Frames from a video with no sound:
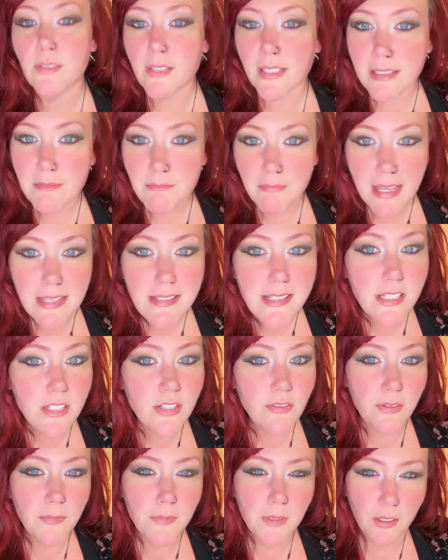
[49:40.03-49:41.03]
and still get a
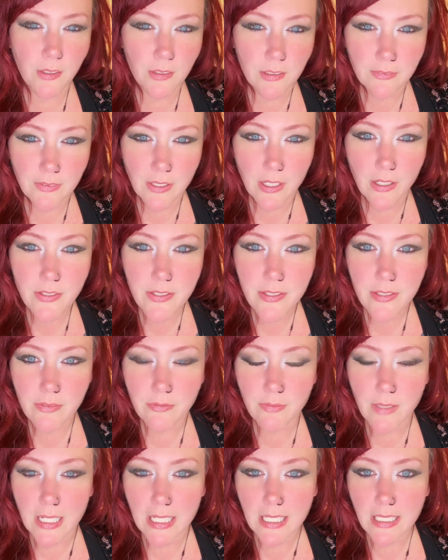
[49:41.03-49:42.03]
message from the
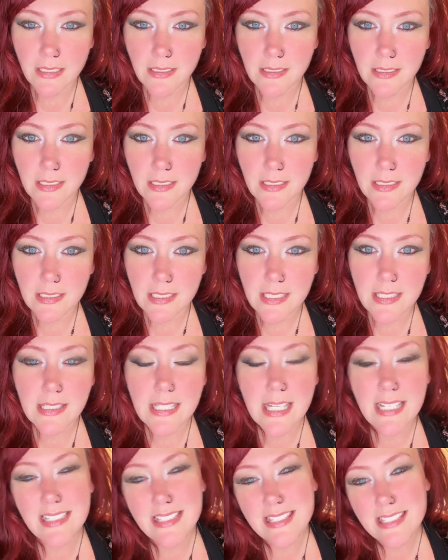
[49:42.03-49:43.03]
universe, right?
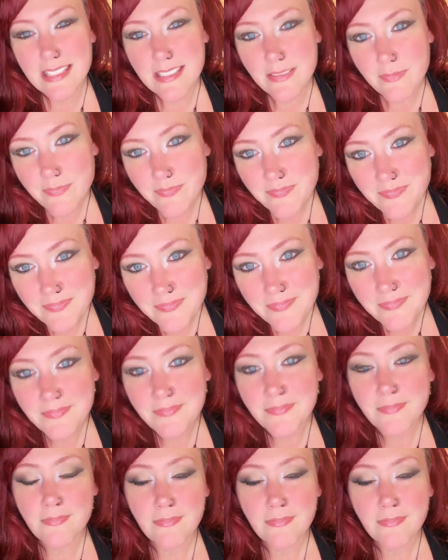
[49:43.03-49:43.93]
That's